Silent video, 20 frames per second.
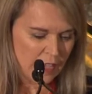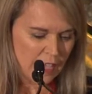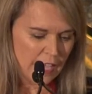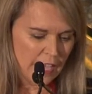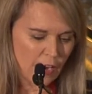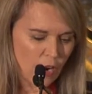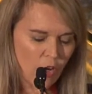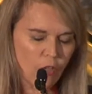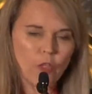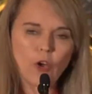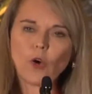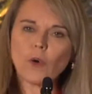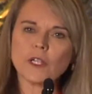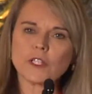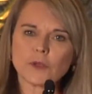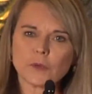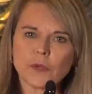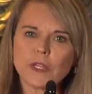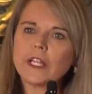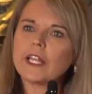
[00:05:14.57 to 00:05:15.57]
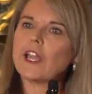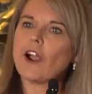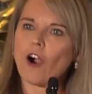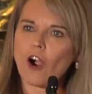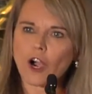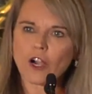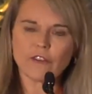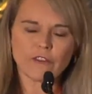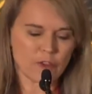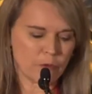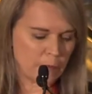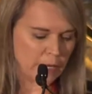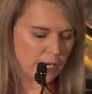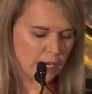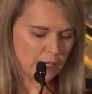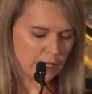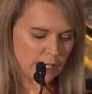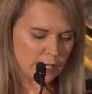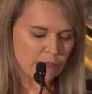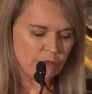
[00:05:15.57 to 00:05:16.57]
And although it's really hard for me
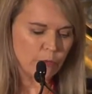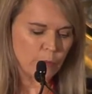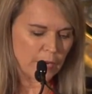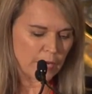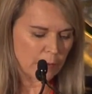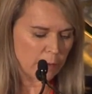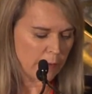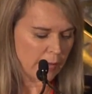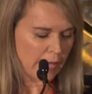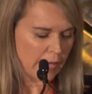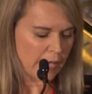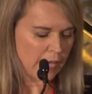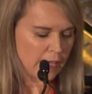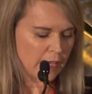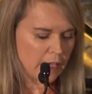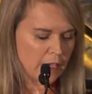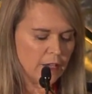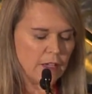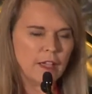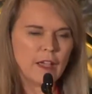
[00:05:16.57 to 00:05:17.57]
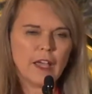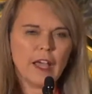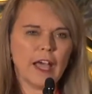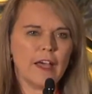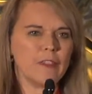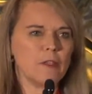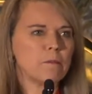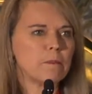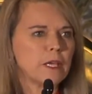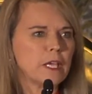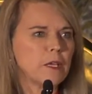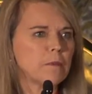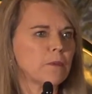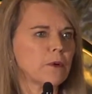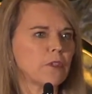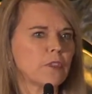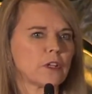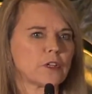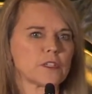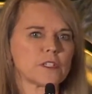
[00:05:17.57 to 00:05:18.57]
to leave Winnipeg and the
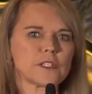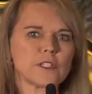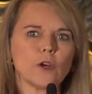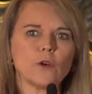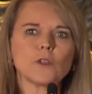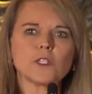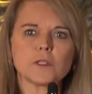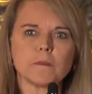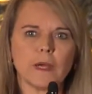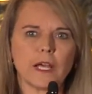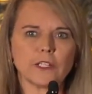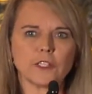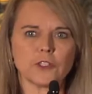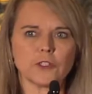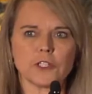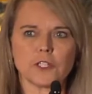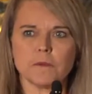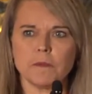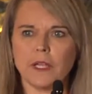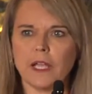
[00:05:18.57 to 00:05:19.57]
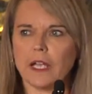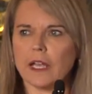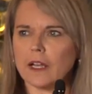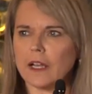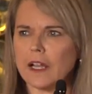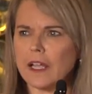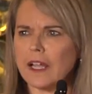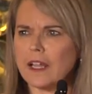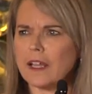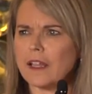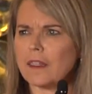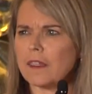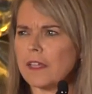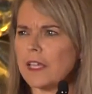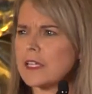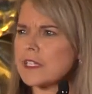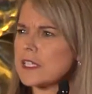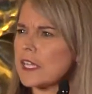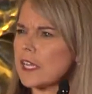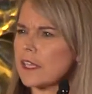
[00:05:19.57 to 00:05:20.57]
people that are so special to me, and
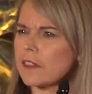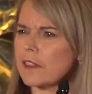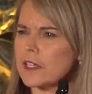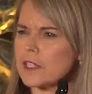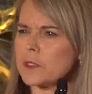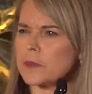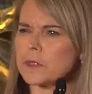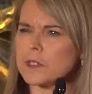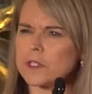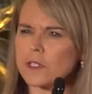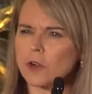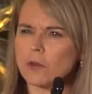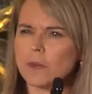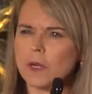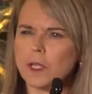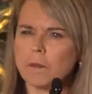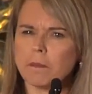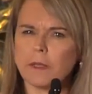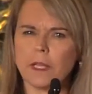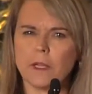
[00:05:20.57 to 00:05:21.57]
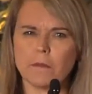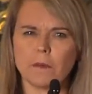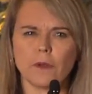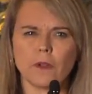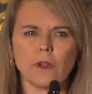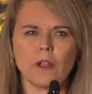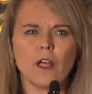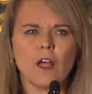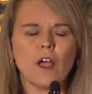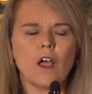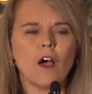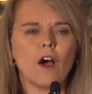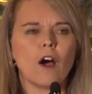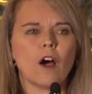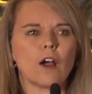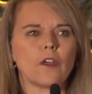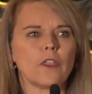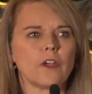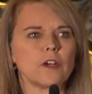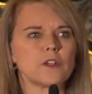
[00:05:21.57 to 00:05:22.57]
things like this, when so many people
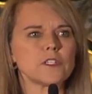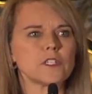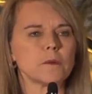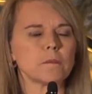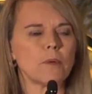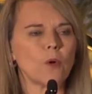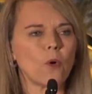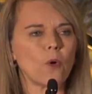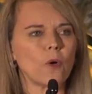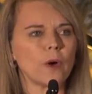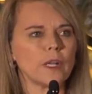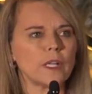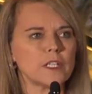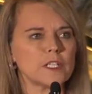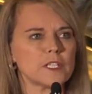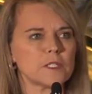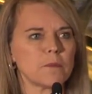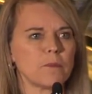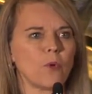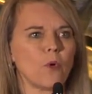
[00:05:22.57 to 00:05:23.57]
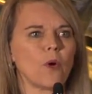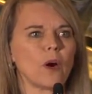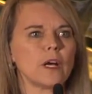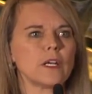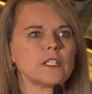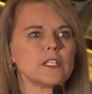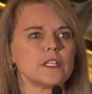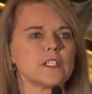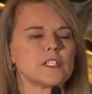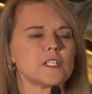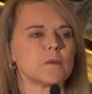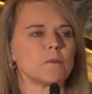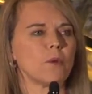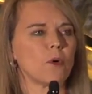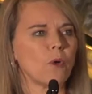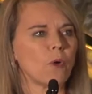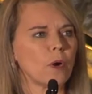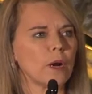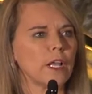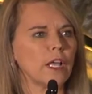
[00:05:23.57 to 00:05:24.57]
are there supporting sport and
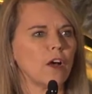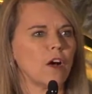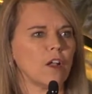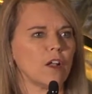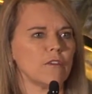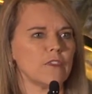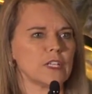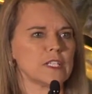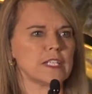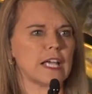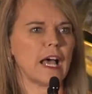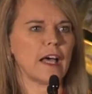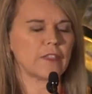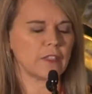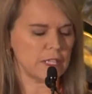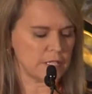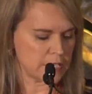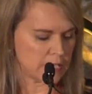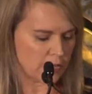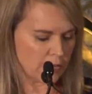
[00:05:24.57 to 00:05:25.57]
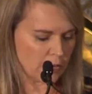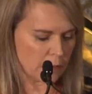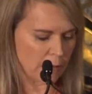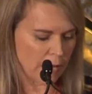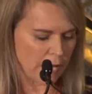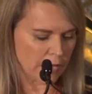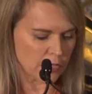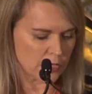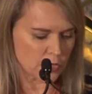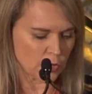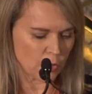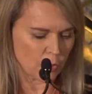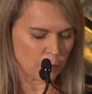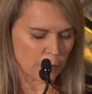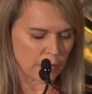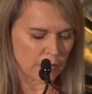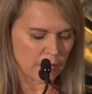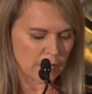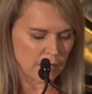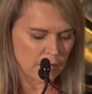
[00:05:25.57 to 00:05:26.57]
supporting all of us athletes here in
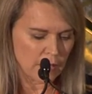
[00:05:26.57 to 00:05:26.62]
Manitoba,